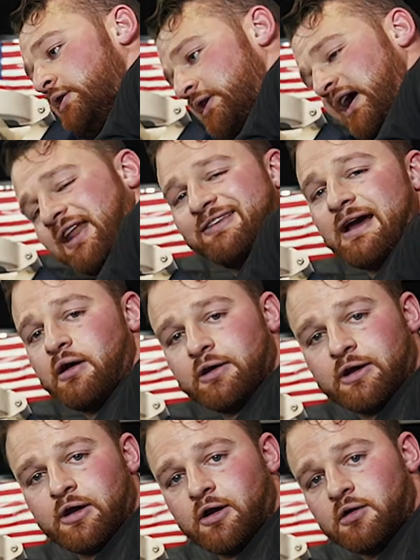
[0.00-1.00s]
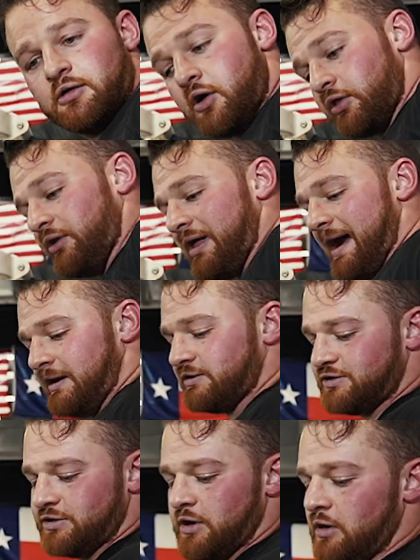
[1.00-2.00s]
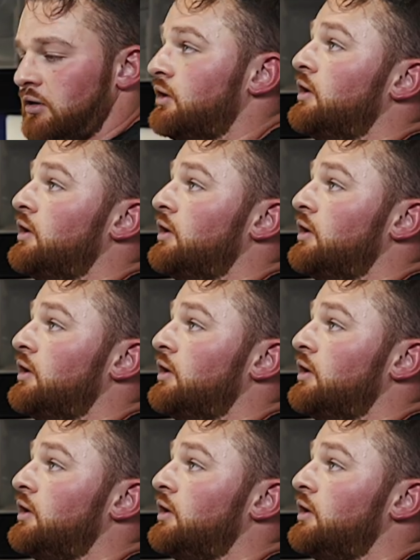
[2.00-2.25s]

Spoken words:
kind of down here on the lat. So